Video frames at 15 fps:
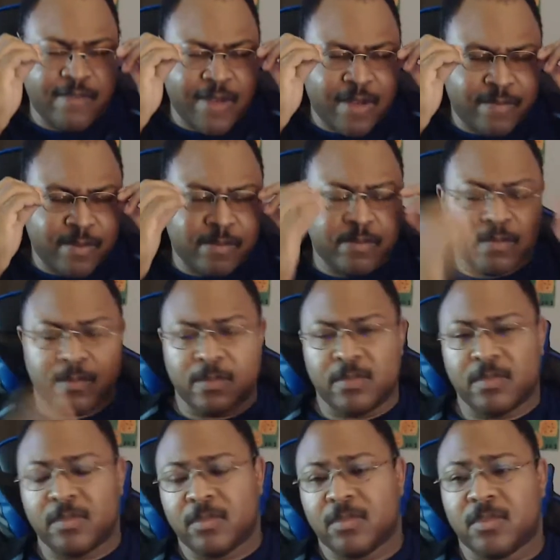of them
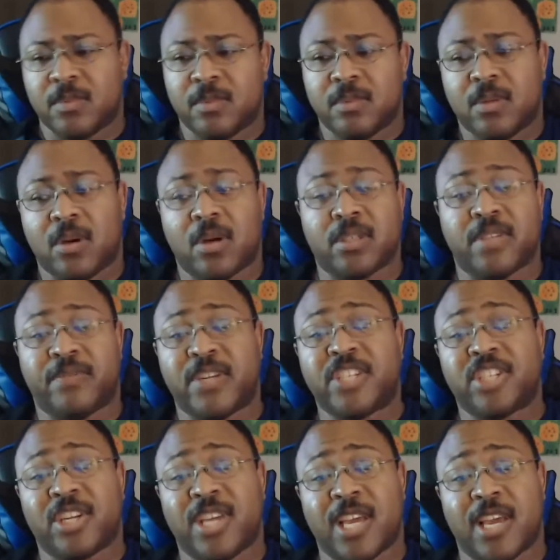are
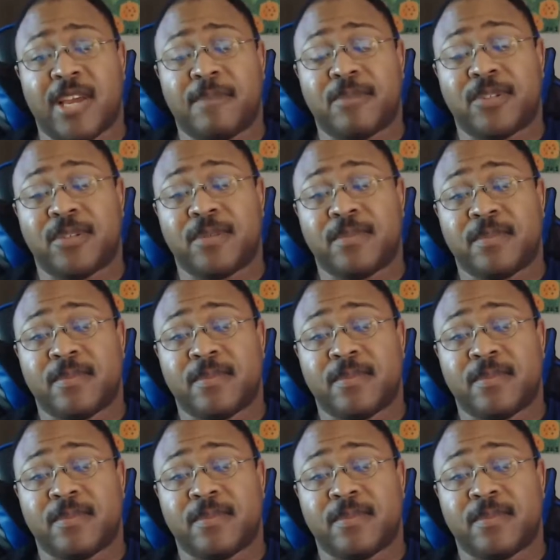division games.